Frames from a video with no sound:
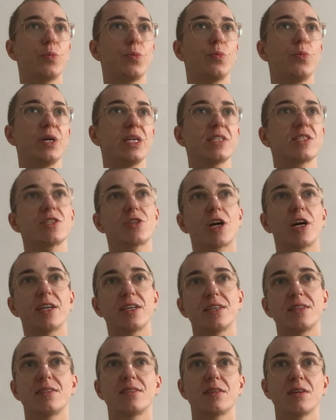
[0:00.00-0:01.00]
we
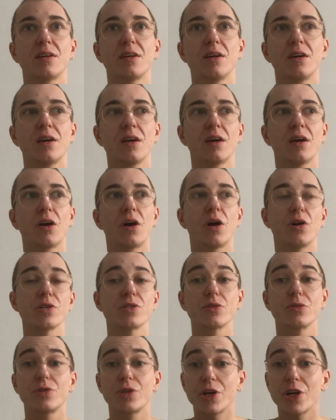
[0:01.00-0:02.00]
started
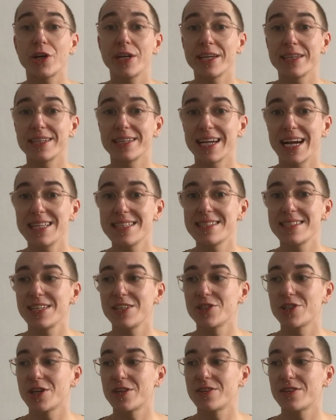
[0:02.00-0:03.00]
also turning against
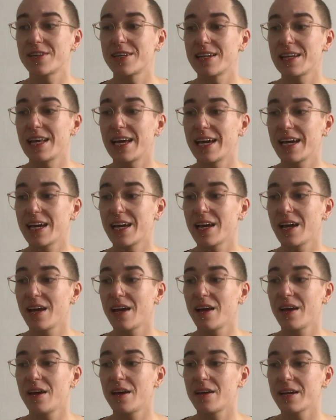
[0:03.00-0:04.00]
each other, and like
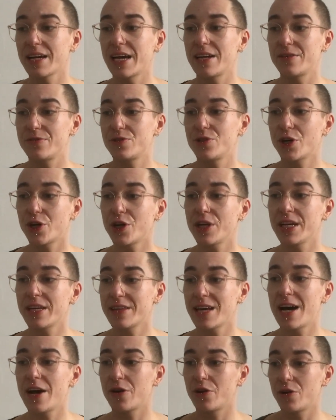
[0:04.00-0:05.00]
kind of turning
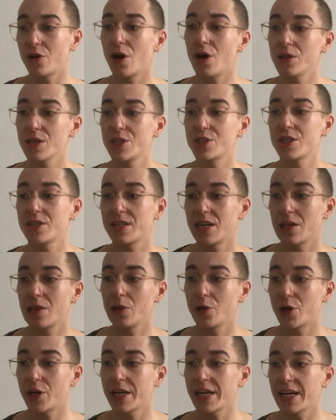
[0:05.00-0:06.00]
that knowledge and that
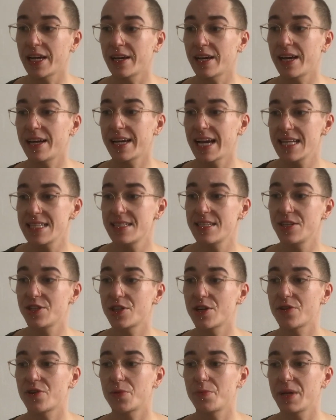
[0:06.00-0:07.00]
learning against each
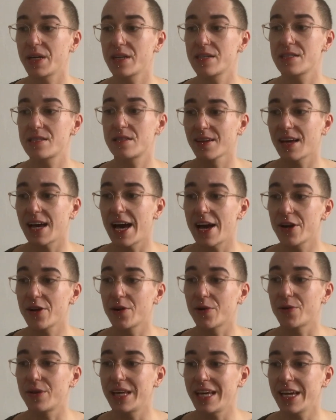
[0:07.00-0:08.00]
other, because I don't
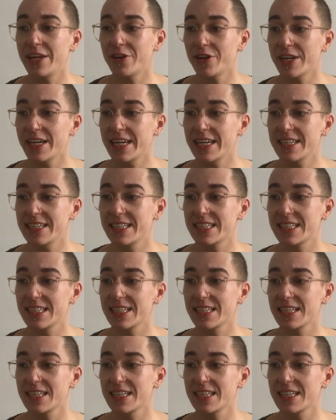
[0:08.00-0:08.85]
know, the internet,